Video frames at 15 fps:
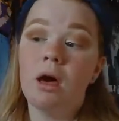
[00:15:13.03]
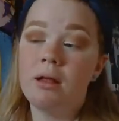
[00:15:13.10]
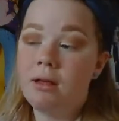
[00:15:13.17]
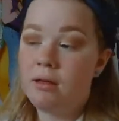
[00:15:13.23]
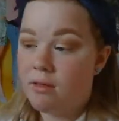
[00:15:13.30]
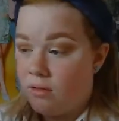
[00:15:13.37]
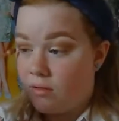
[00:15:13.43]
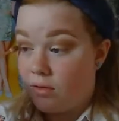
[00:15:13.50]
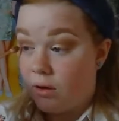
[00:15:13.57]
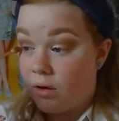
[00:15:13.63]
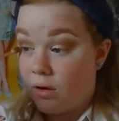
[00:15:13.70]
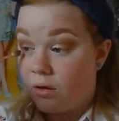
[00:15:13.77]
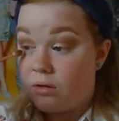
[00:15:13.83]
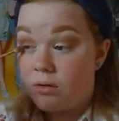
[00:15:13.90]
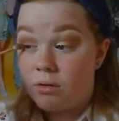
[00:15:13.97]
I need to
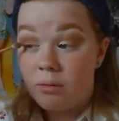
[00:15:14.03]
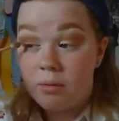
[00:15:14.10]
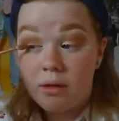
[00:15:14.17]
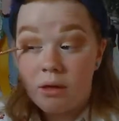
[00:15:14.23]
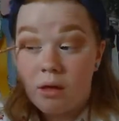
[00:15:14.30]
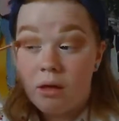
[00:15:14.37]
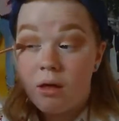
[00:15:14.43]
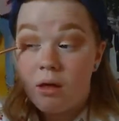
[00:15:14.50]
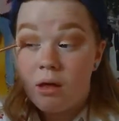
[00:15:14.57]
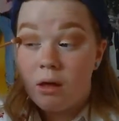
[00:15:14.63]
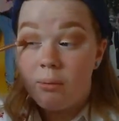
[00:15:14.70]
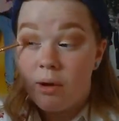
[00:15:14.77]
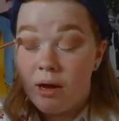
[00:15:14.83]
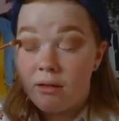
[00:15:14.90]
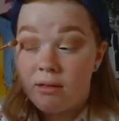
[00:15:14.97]
start doing it,
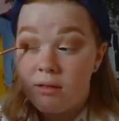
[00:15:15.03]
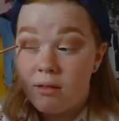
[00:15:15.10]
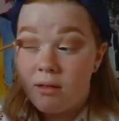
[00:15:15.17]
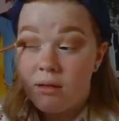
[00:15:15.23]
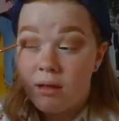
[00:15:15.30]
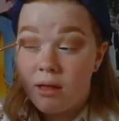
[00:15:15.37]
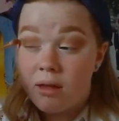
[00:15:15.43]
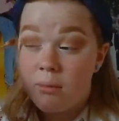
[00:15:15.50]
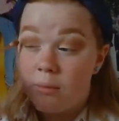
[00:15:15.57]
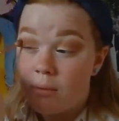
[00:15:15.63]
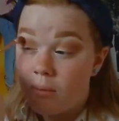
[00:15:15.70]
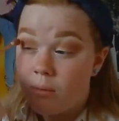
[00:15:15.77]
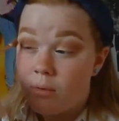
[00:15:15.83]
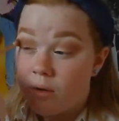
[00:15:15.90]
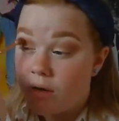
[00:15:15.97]
practicing again a
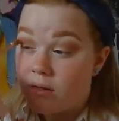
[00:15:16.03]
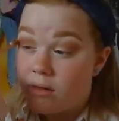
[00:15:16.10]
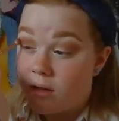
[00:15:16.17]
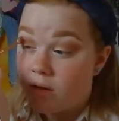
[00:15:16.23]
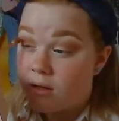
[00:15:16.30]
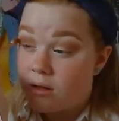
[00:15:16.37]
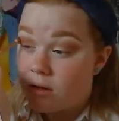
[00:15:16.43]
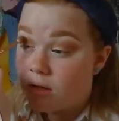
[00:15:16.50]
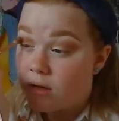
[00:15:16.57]
bit more, I think.